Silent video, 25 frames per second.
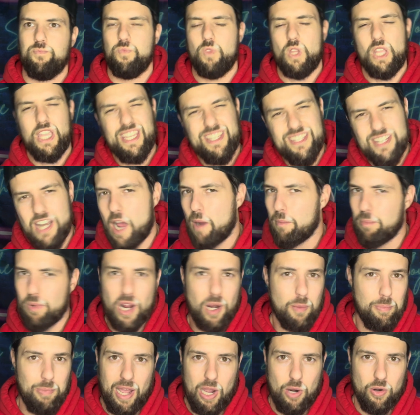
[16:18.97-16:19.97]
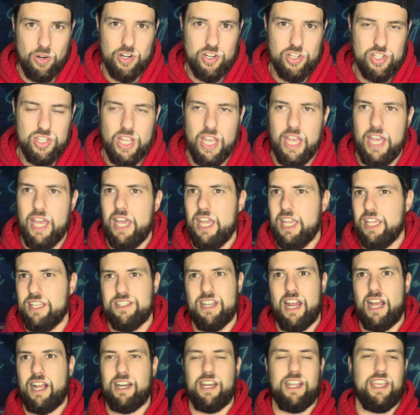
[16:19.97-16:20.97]
He's not Brock Bowers. He's
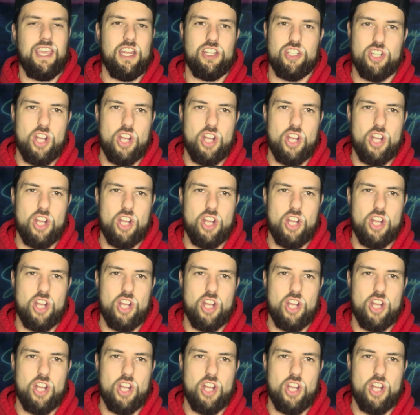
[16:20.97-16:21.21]
not going to catch